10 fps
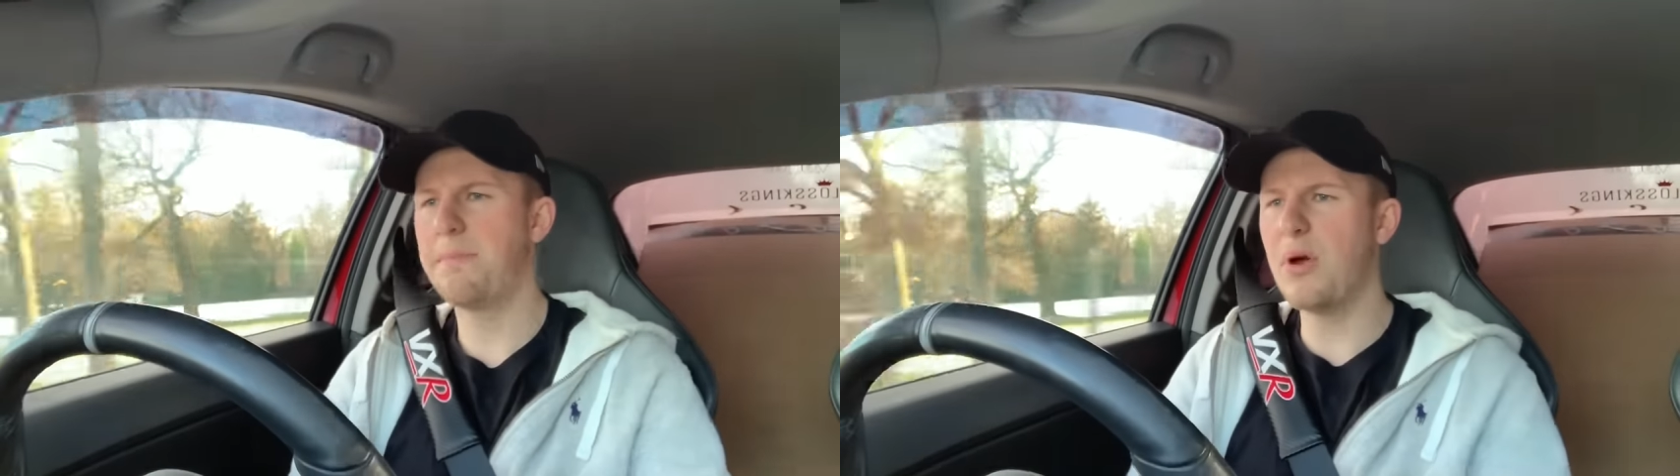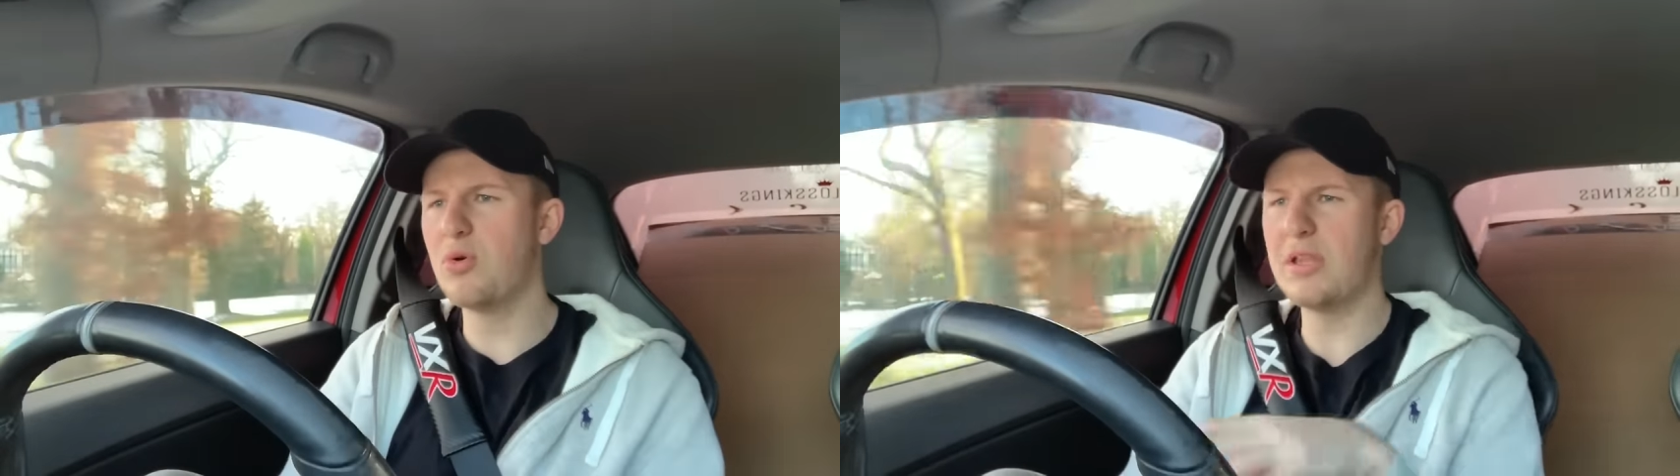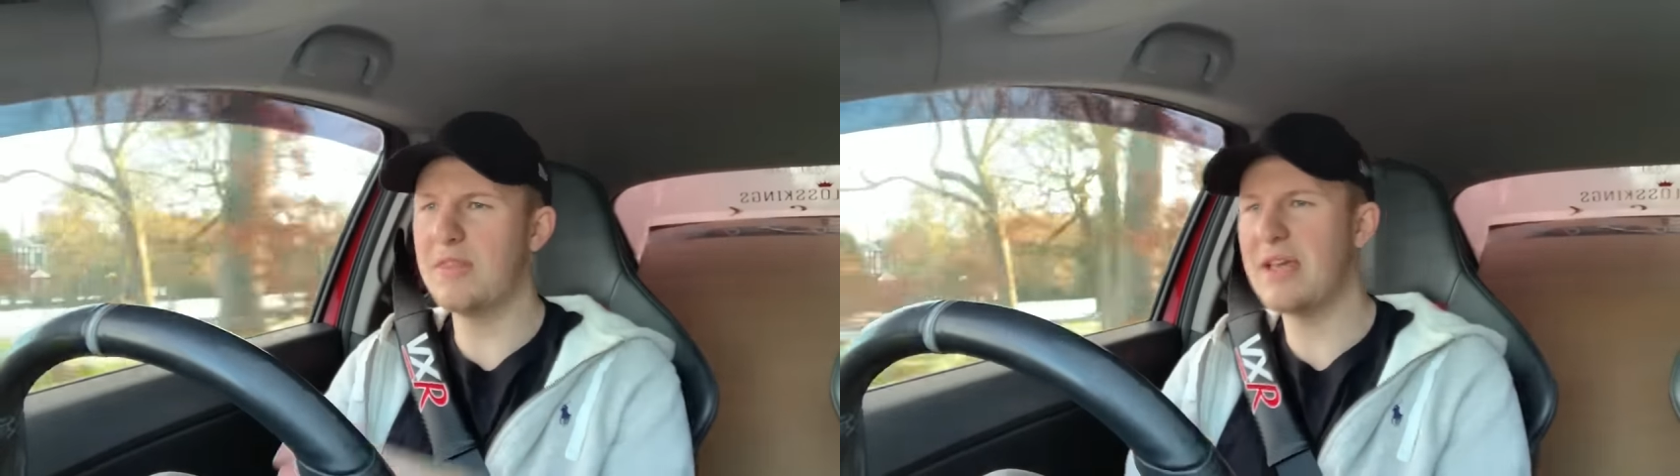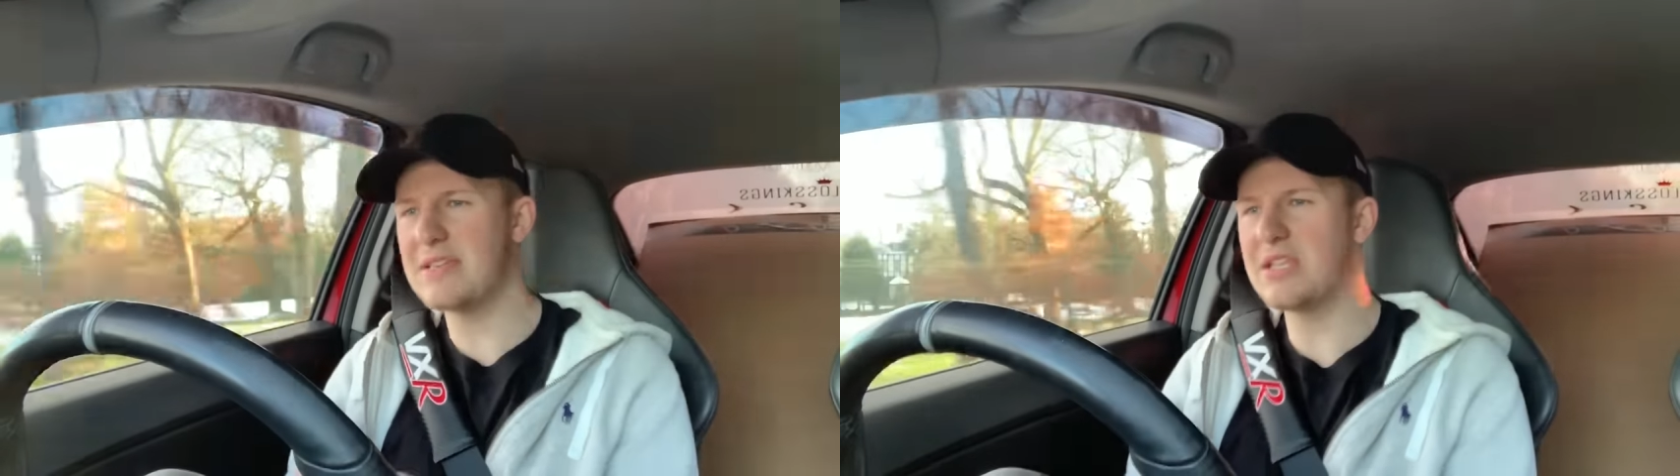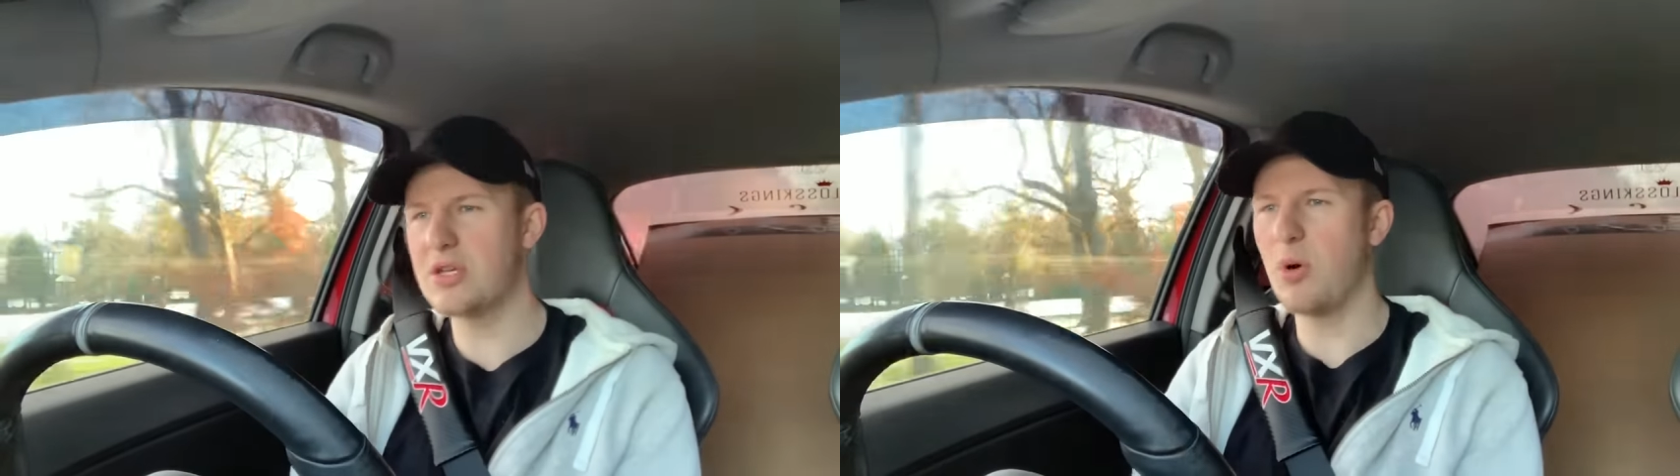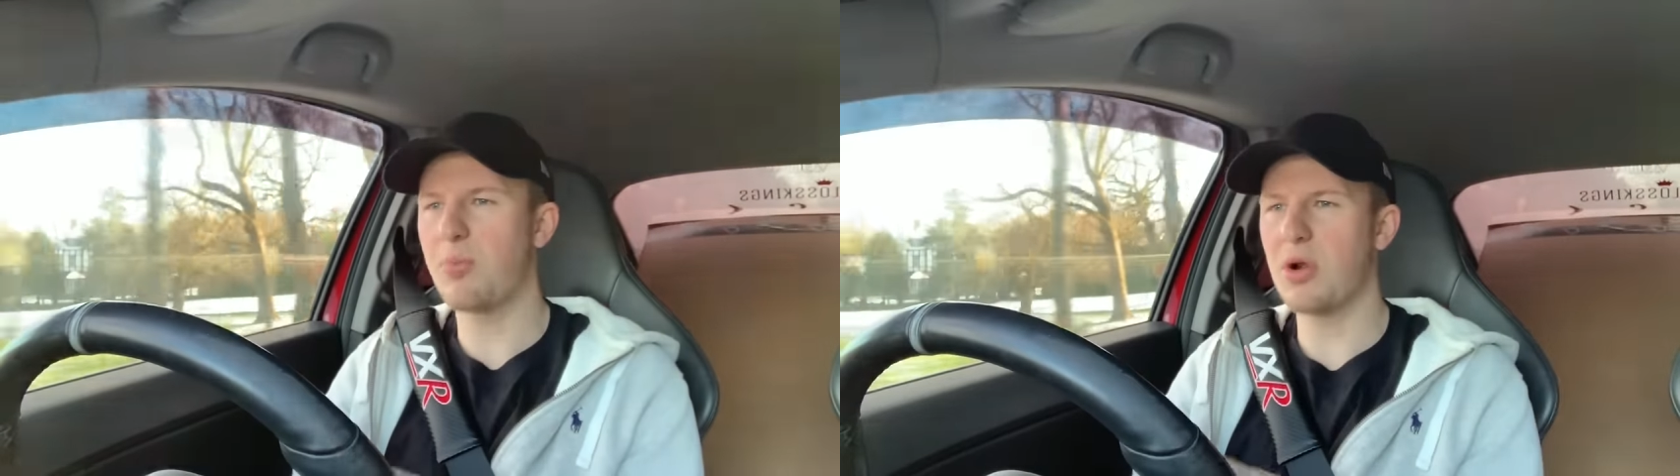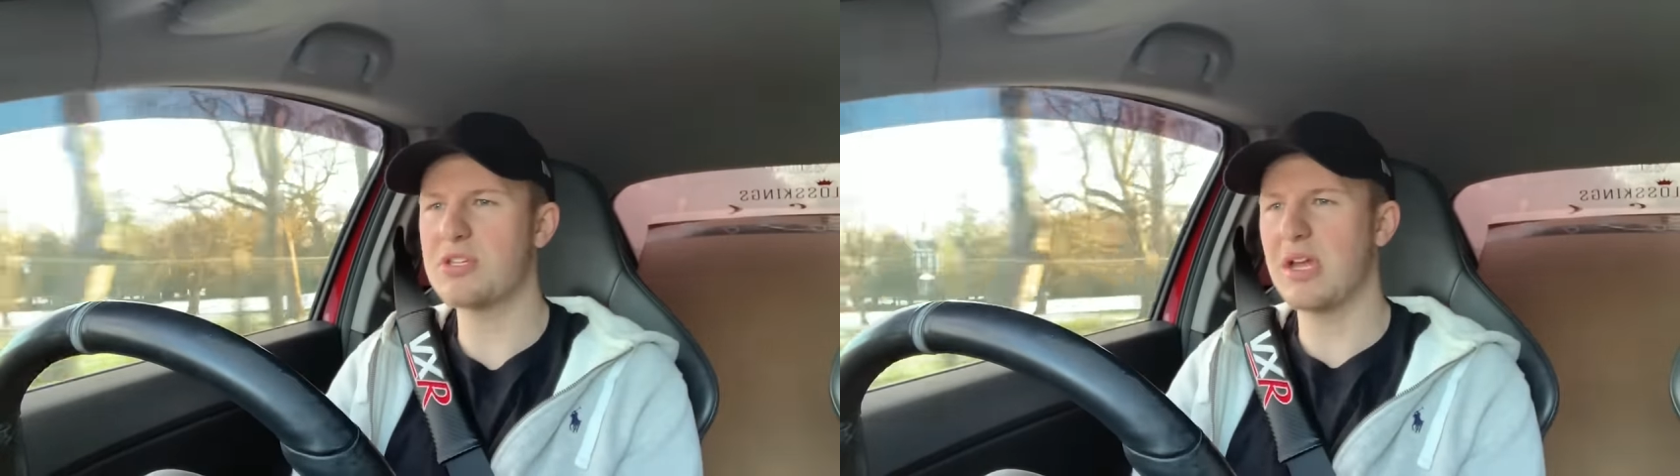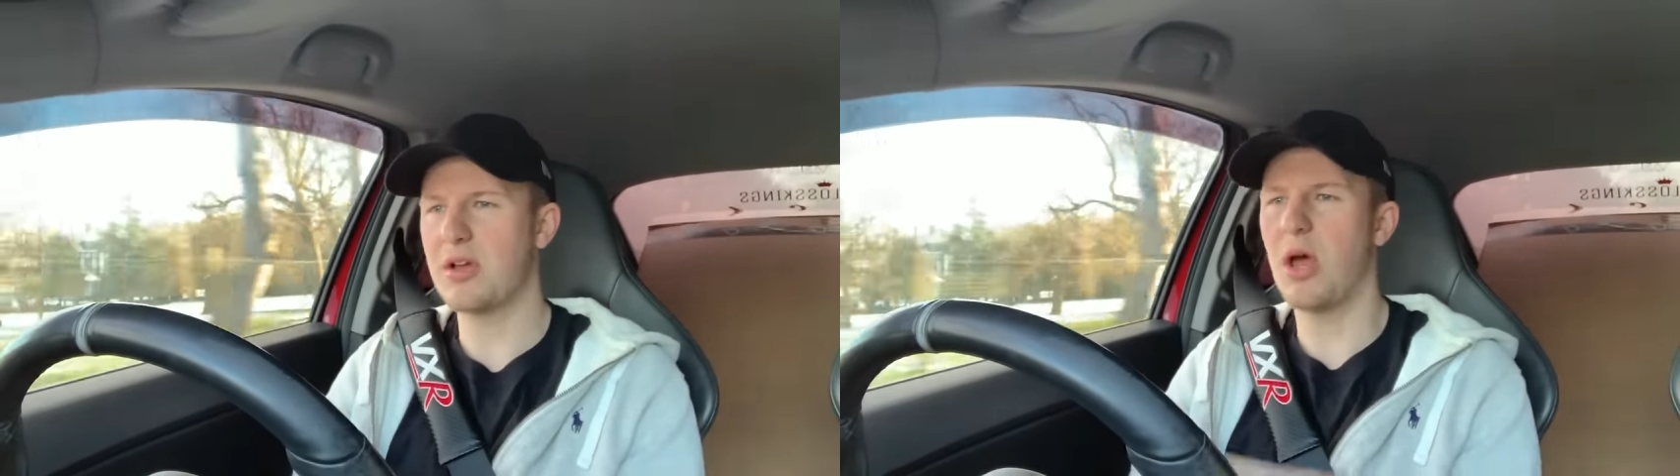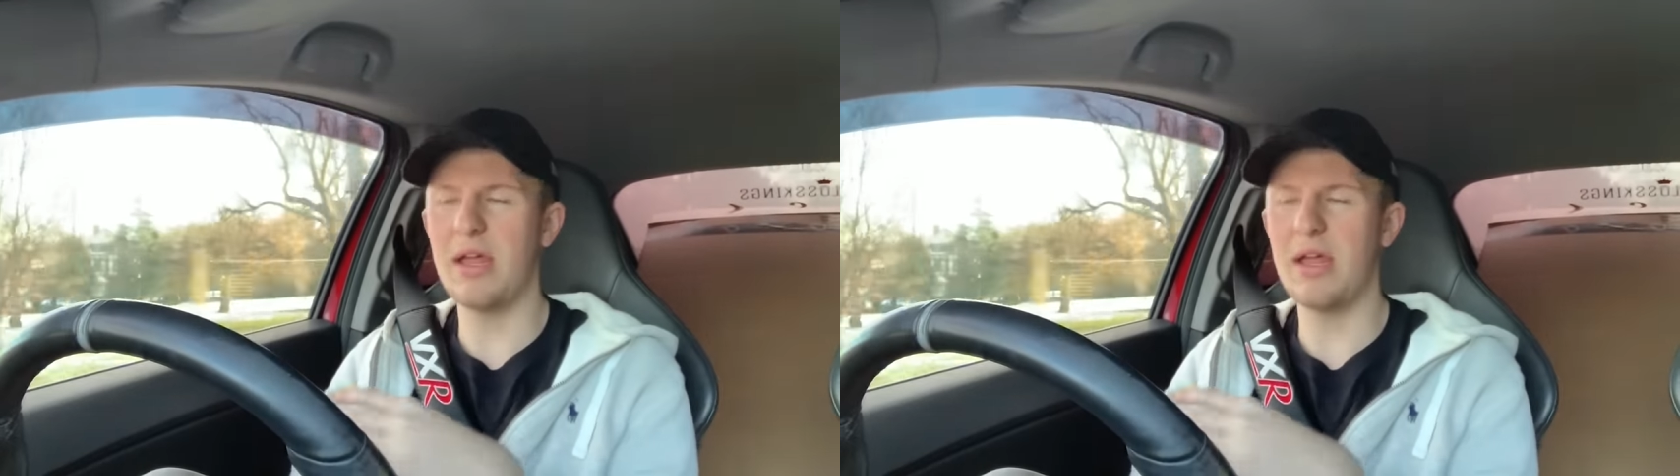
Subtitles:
building this into a project,